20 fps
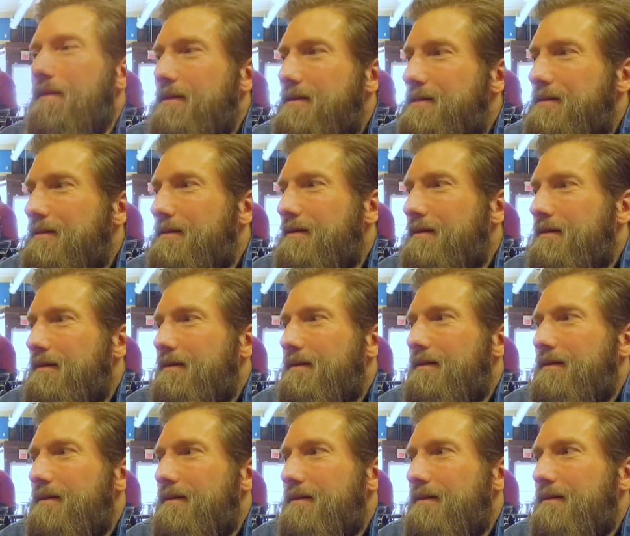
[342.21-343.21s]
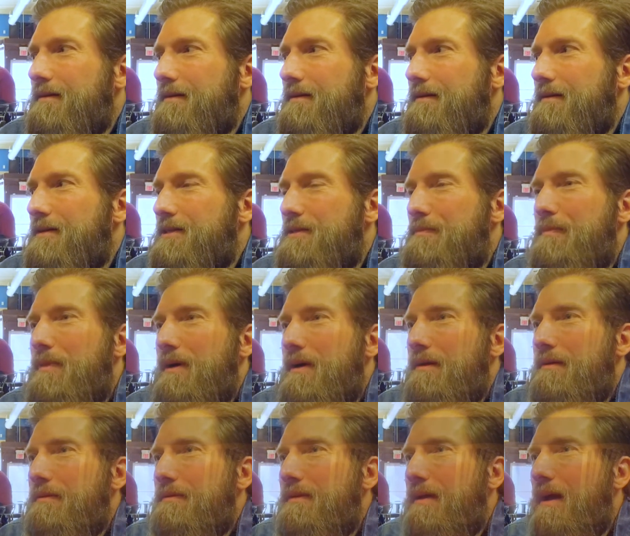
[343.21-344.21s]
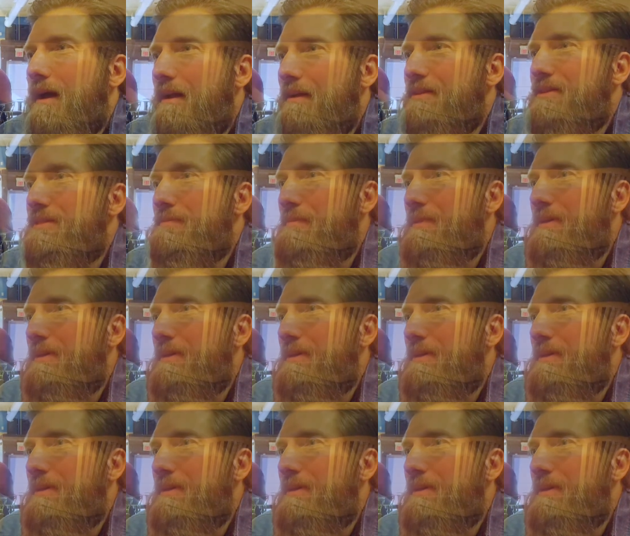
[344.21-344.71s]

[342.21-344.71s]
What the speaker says: It's about God, and it's